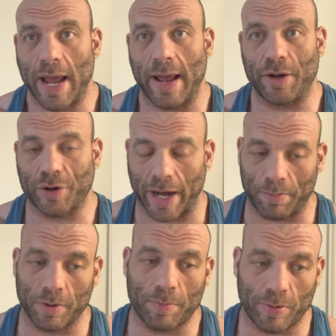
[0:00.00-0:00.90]
and you're
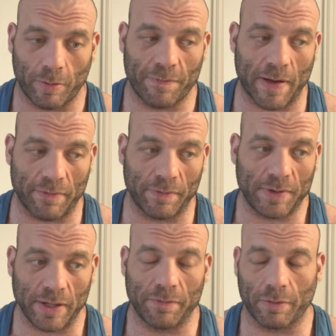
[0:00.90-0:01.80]
able to pull
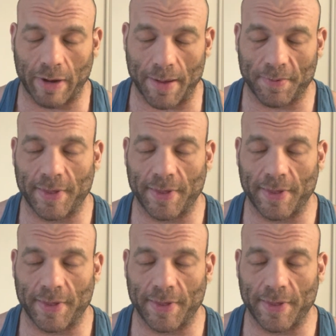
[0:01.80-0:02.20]
515 for reps,